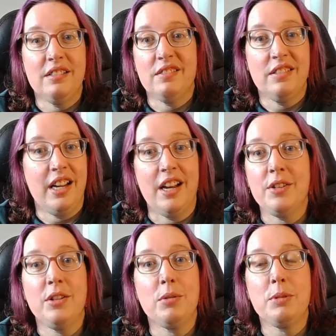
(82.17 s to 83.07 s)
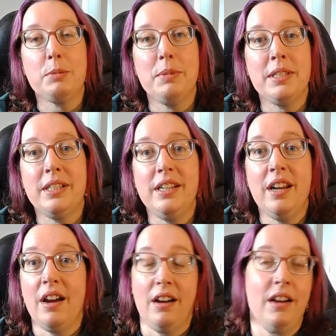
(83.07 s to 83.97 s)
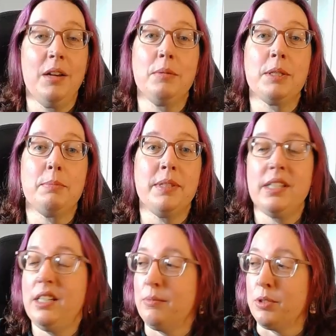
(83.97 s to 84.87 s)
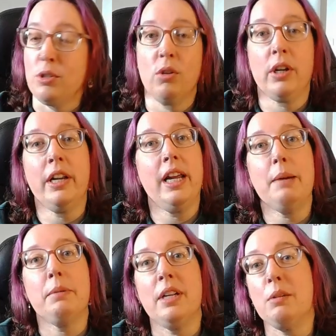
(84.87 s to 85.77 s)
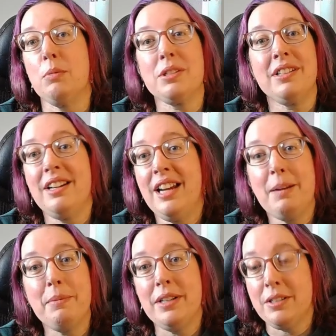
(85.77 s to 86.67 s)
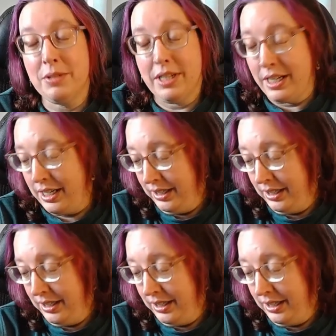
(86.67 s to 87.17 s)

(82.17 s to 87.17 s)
household was busy, I was busy, it was not going to happen, and it wasn't going to happen until today.